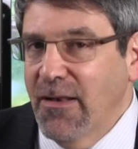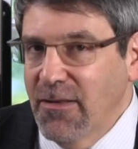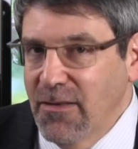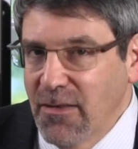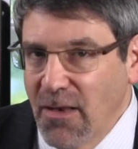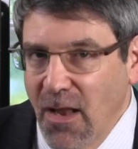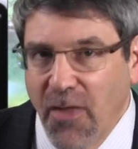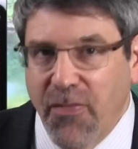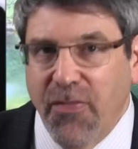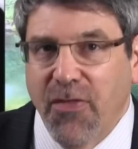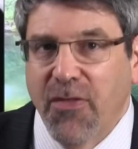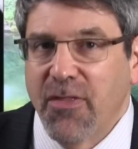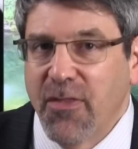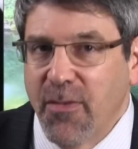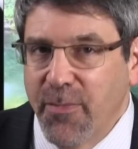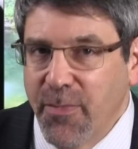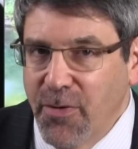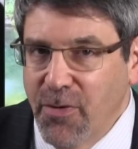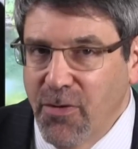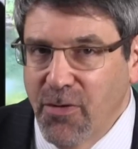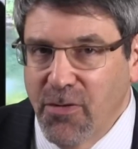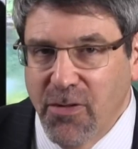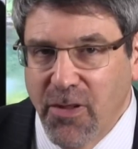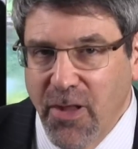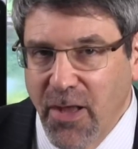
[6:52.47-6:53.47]
Nothing the
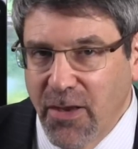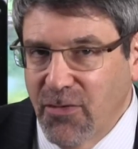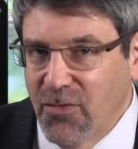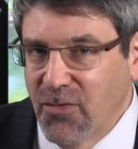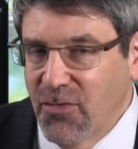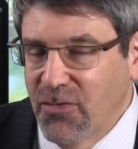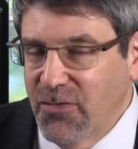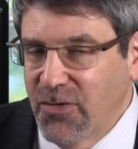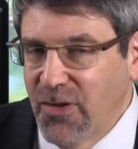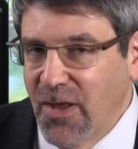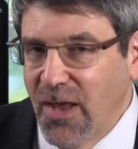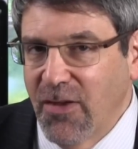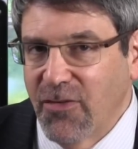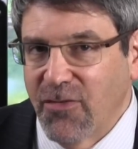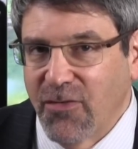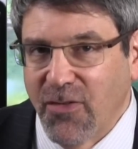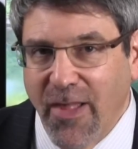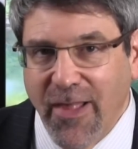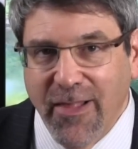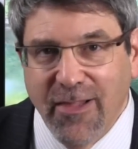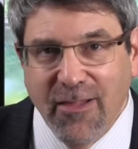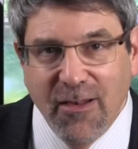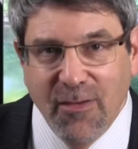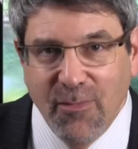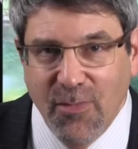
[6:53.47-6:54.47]
bill collectors say is
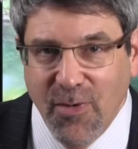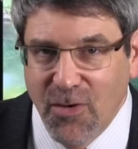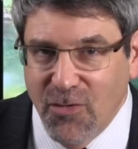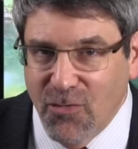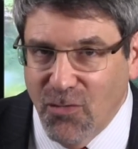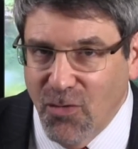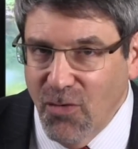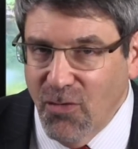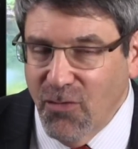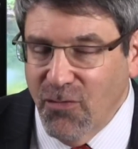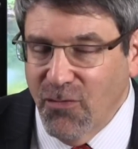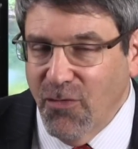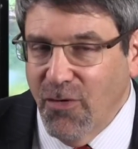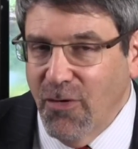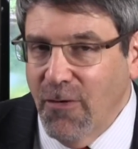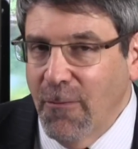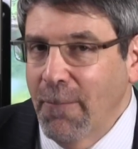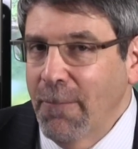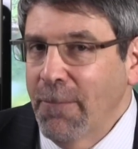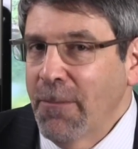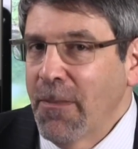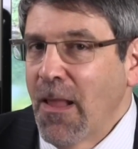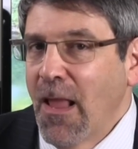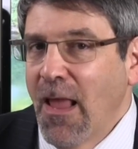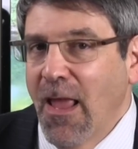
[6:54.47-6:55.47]
likely to be
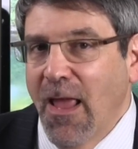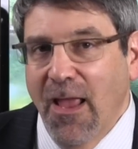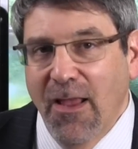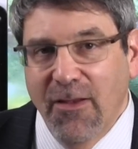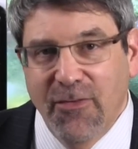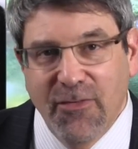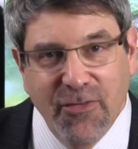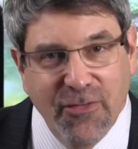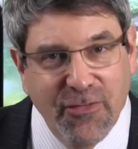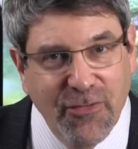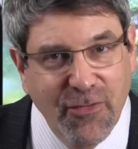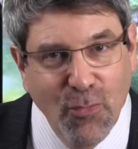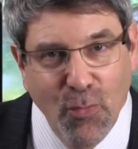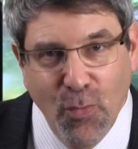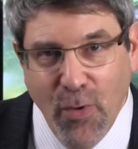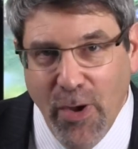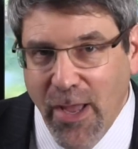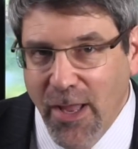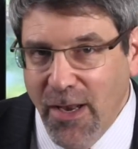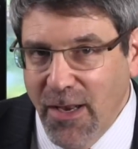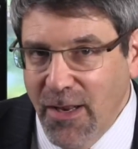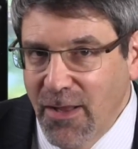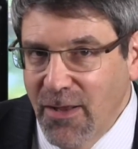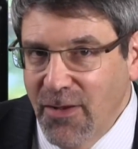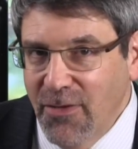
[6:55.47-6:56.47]
truthful. It's just the
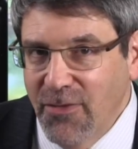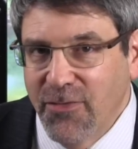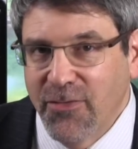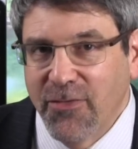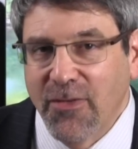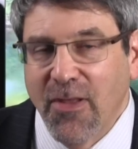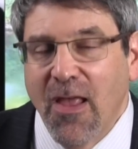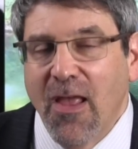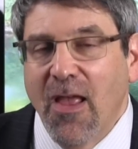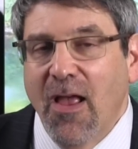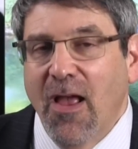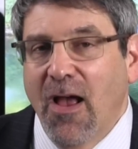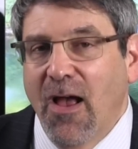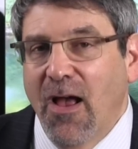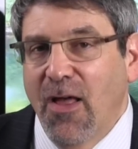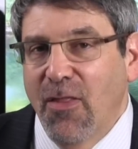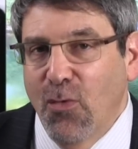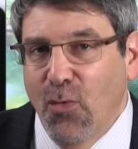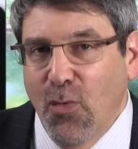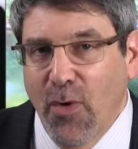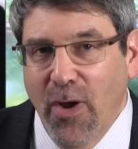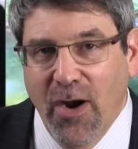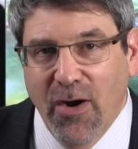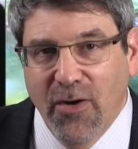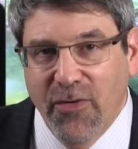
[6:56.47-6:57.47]
way it is, uh,
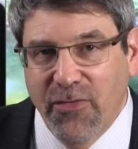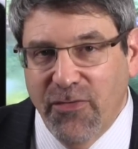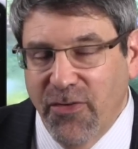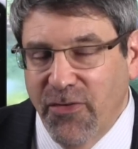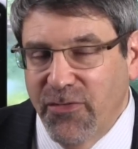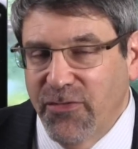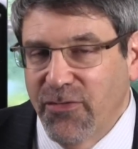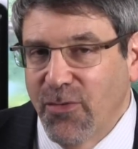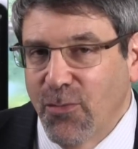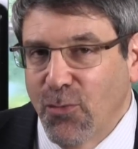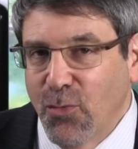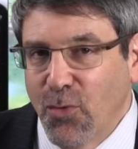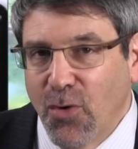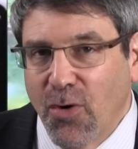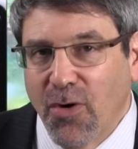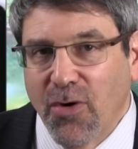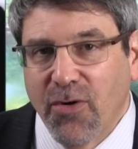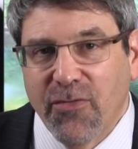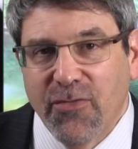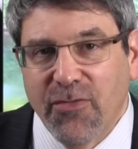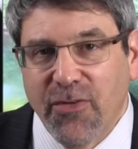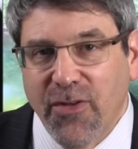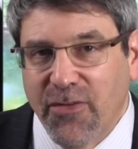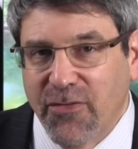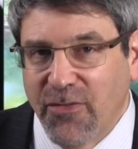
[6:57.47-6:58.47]
the way our system
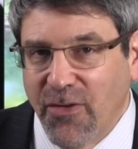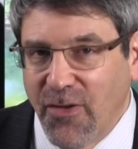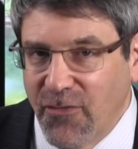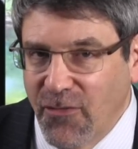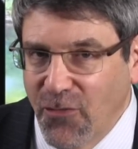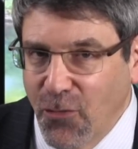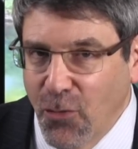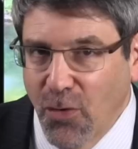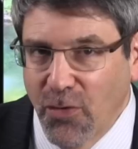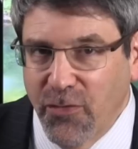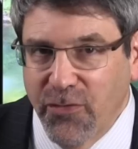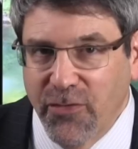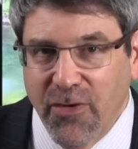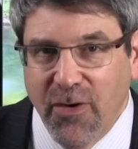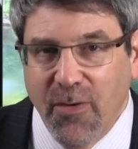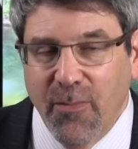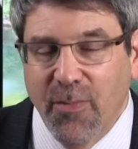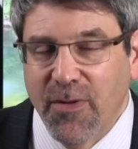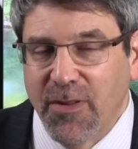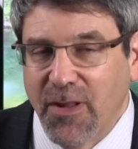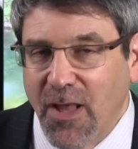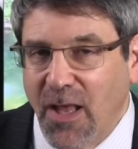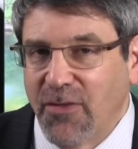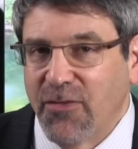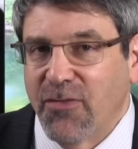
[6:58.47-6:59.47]
works. It's unfortunate,
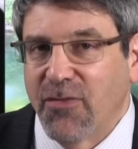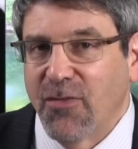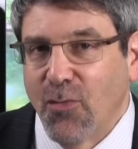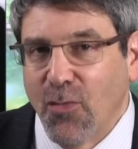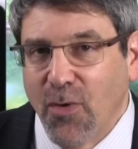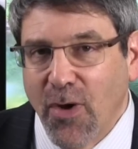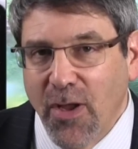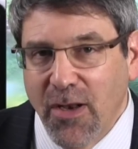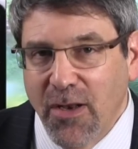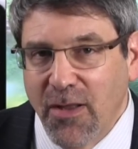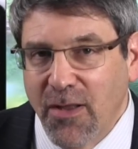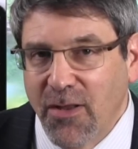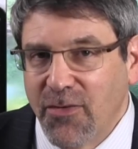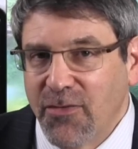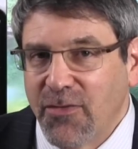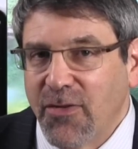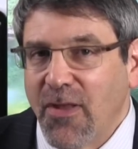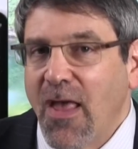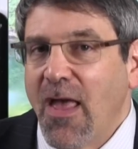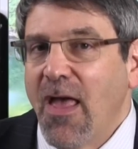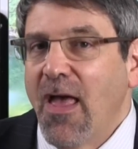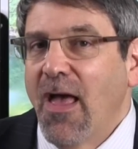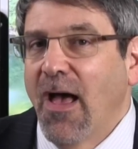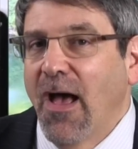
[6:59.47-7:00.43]
but that's the way it is.